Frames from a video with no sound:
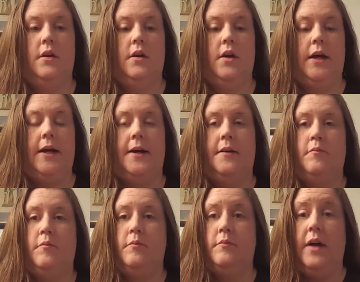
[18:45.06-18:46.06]

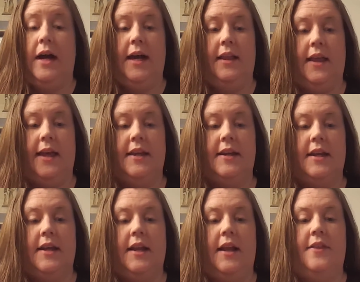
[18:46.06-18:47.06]
highlighted
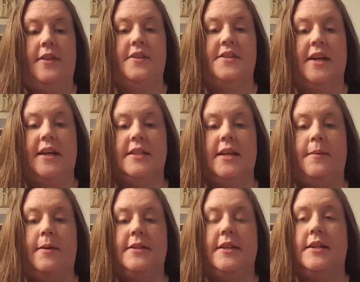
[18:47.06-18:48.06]
it, and then the second time I
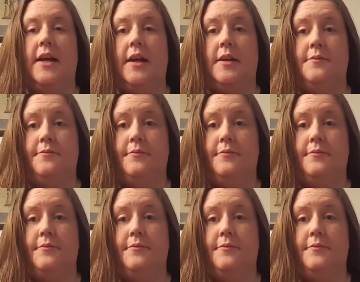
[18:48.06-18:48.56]
did it, I